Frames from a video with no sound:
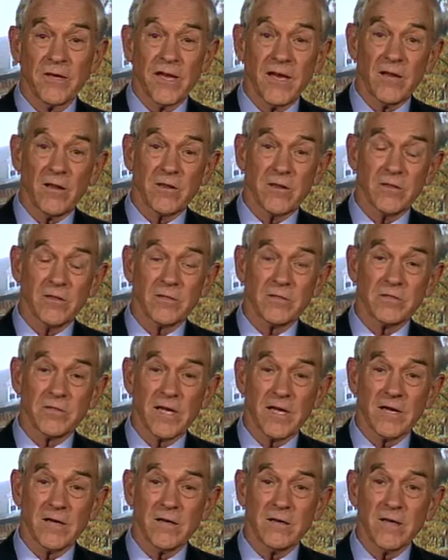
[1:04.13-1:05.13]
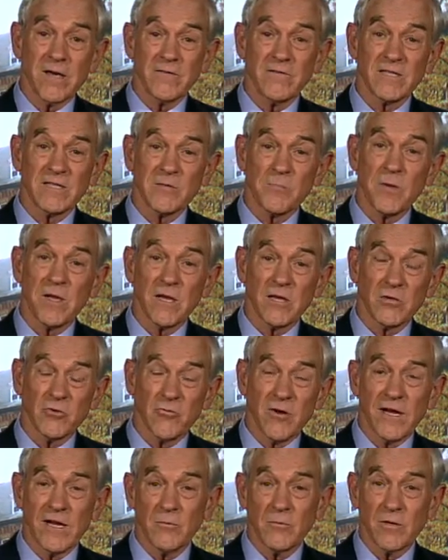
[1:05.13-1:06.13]
now that are tired of us being
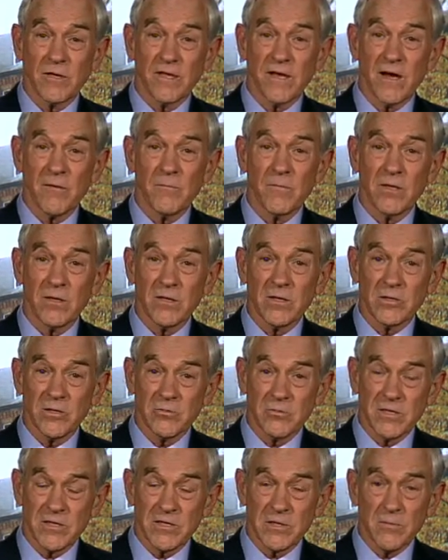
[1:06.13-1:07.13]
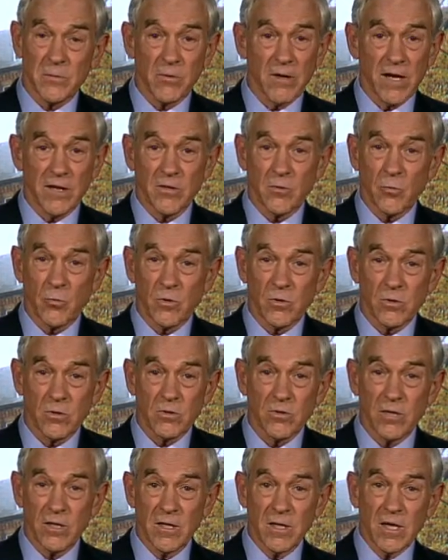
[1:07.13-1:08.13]
drained with our militarism around the
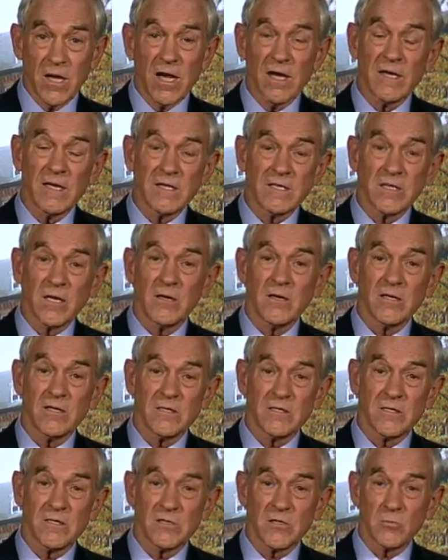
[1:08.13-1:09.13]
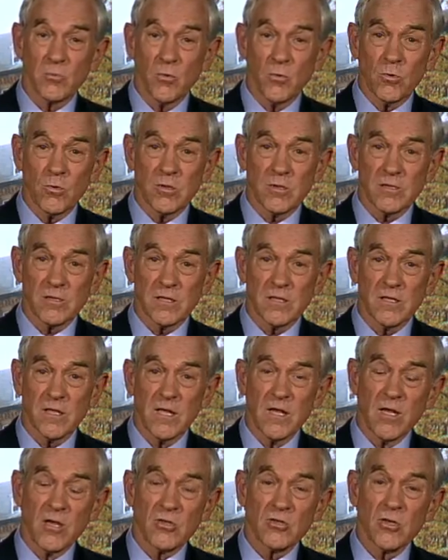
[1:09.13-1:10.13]
world and these constant wars and
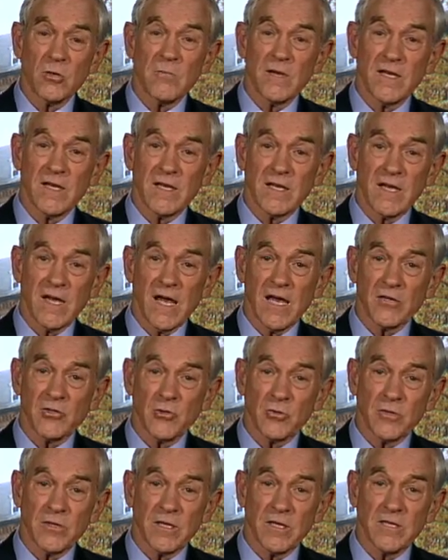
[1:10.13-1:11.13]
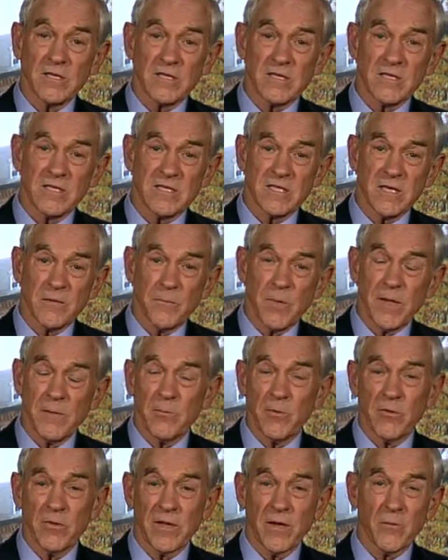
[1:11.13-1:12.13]
so many casualties and sick
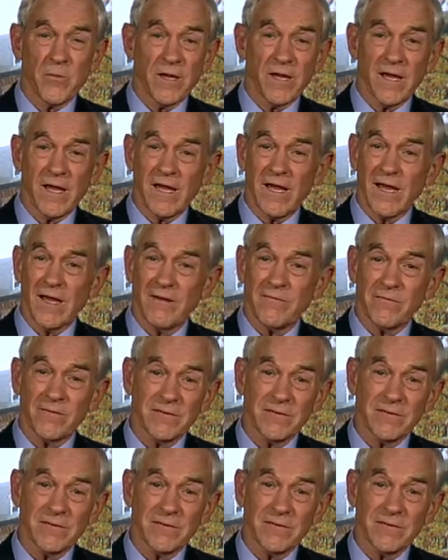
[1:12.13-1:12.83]
people that we have.